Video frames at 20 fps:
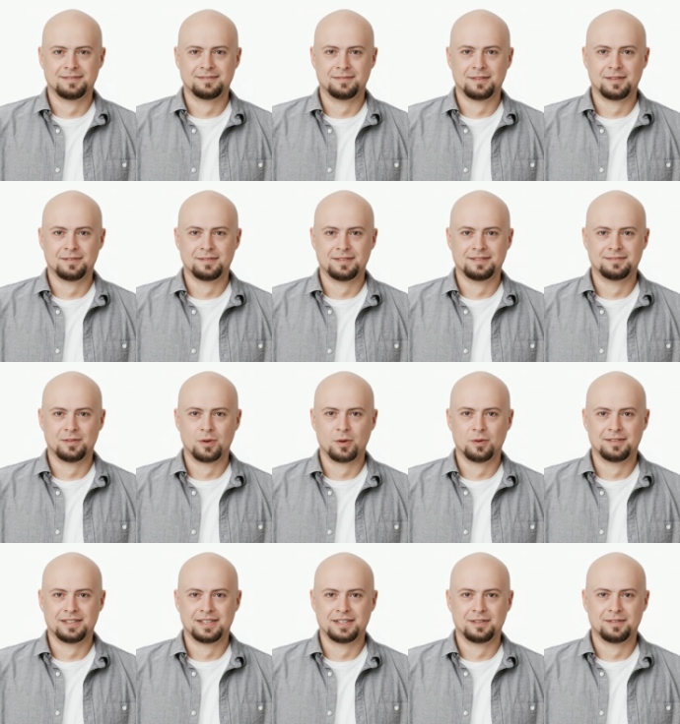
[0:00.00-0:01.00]
But
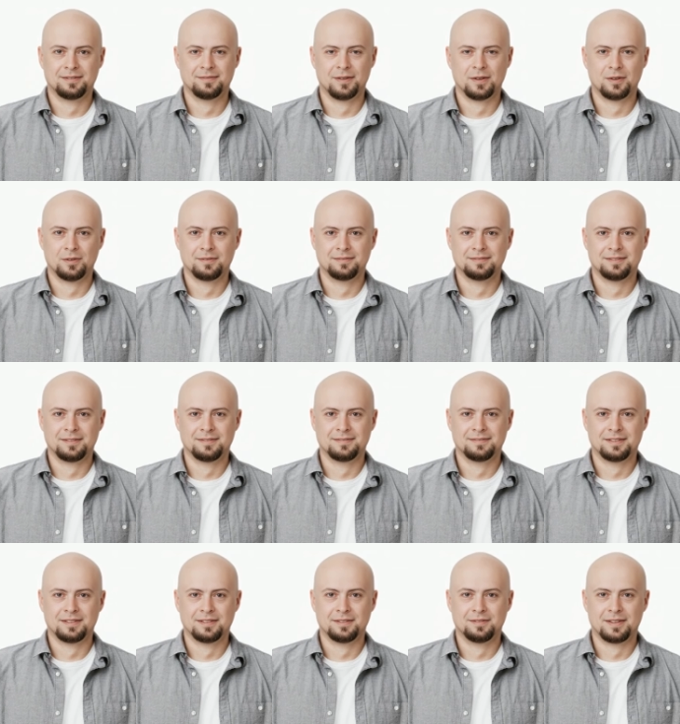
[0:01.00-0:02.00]
before they could move,
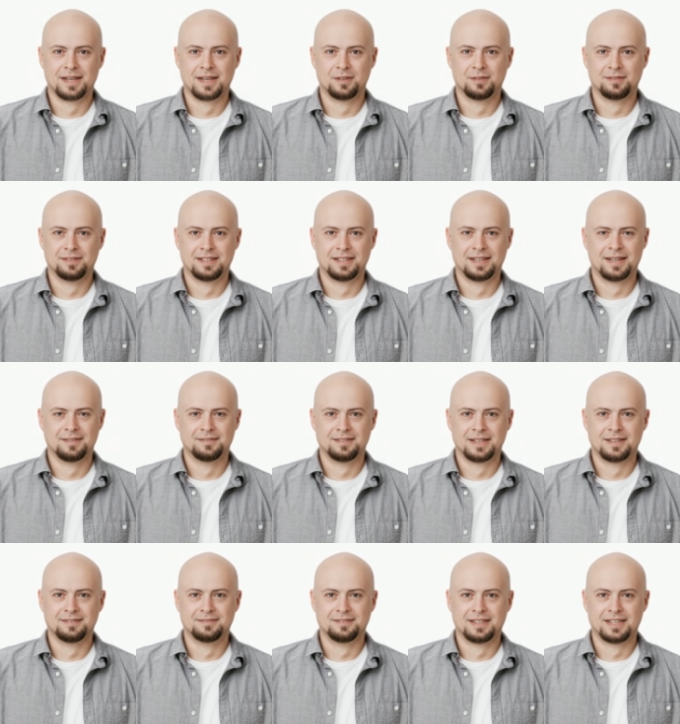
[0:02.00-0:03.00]
the ground beneath
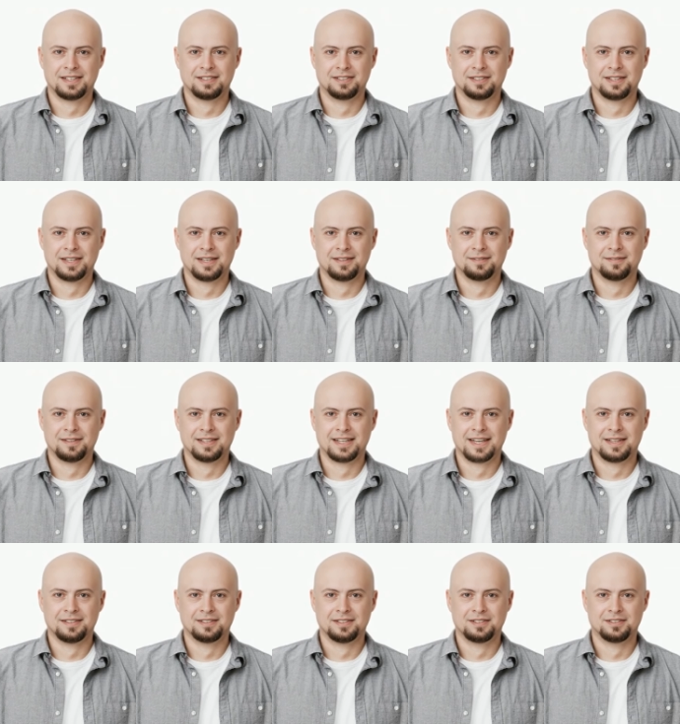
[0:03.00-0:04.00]
their feet
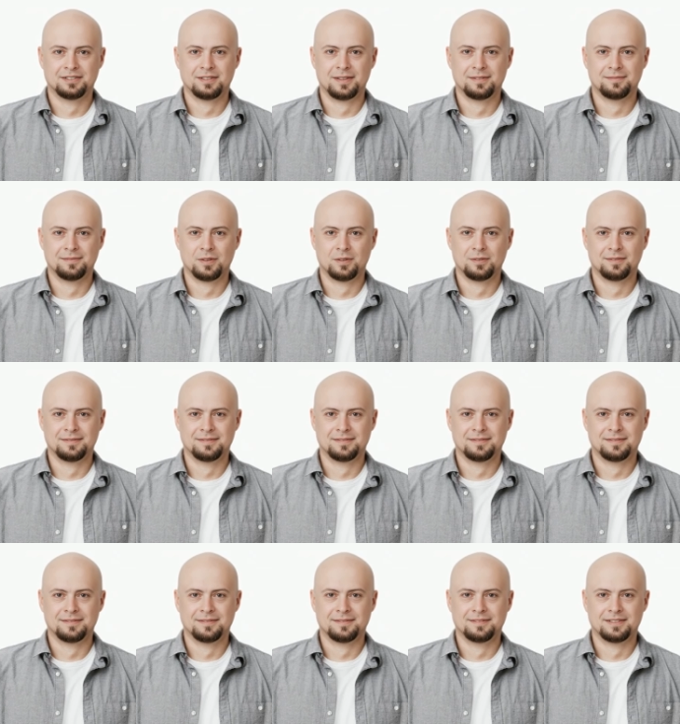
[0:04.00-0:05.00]
began to tremble.
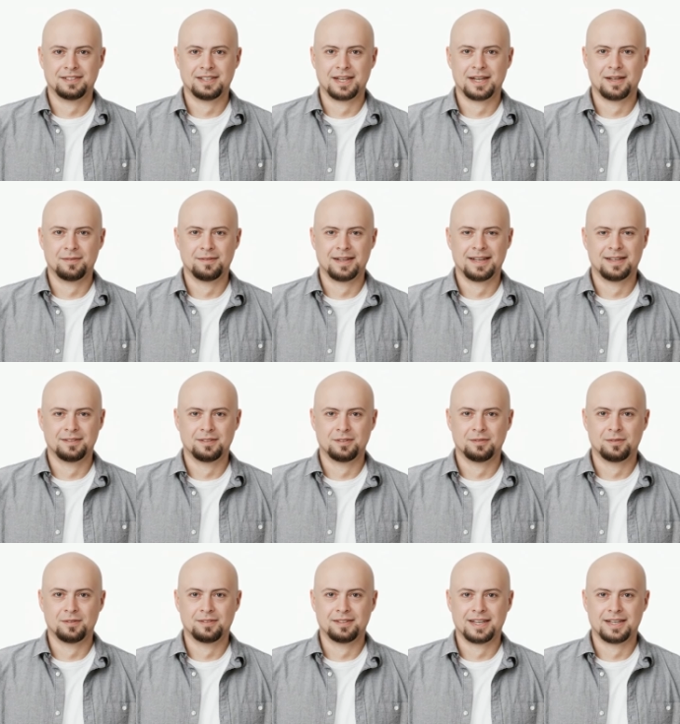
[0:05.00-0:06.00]
The humming
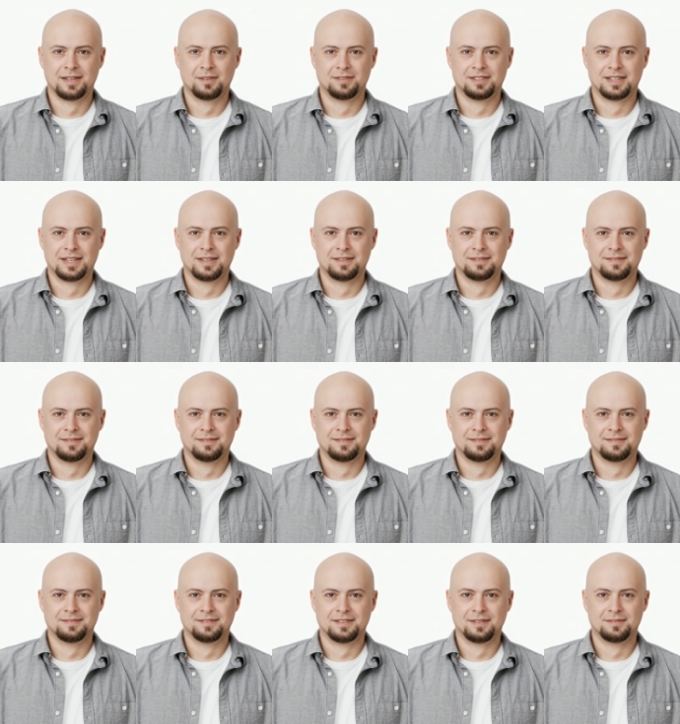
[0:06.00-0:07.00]
grew louder,
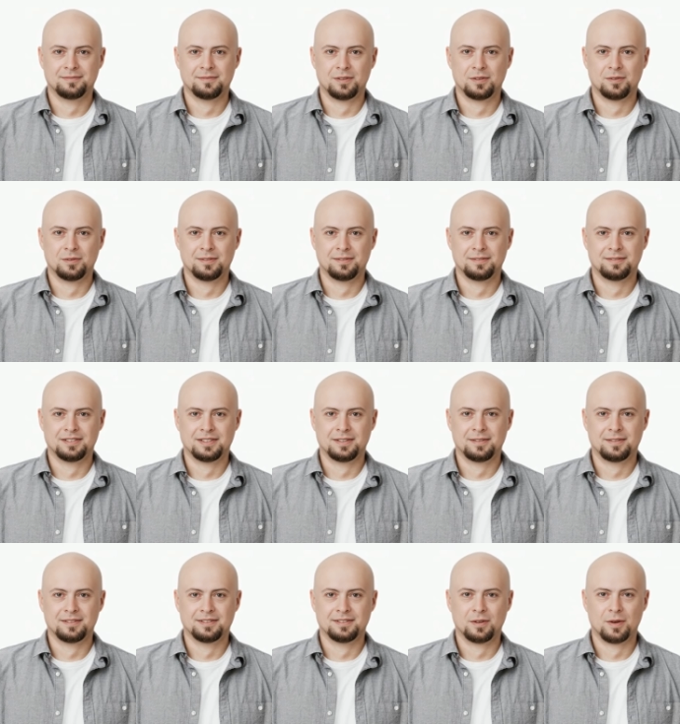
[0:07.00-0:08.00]
the runes
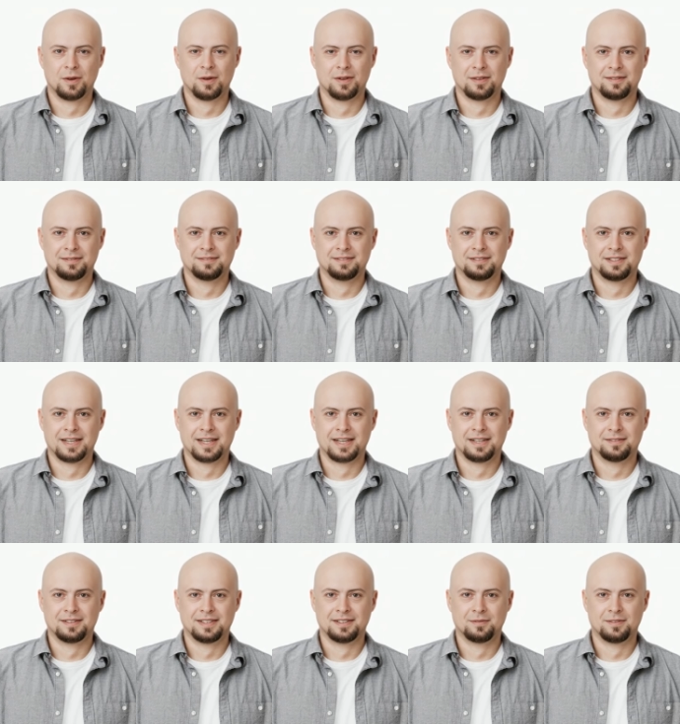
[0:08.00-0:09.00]
on the door
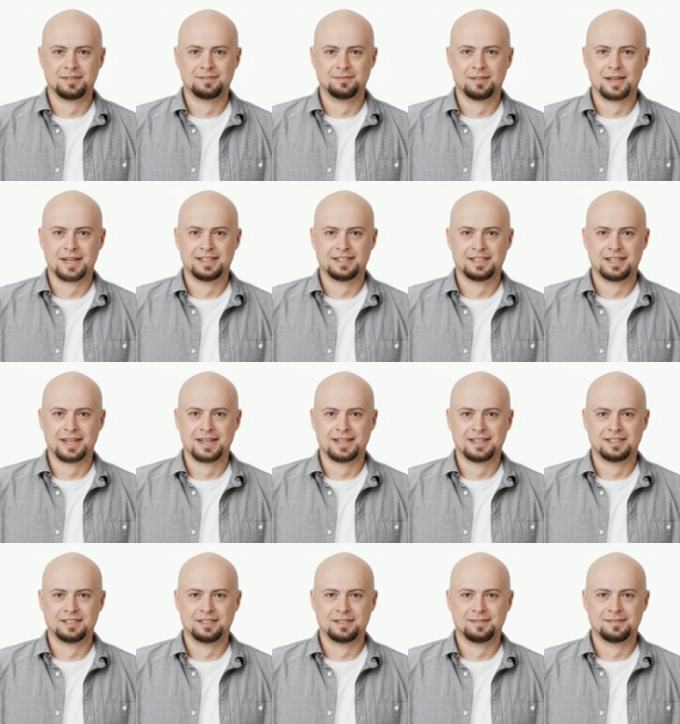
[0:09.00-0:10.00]
flaring with bright
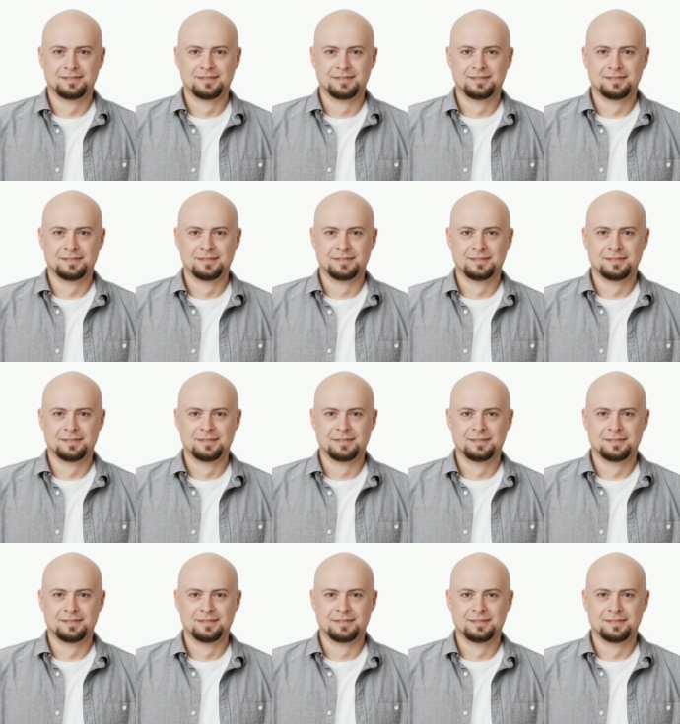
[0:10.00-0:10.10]
light.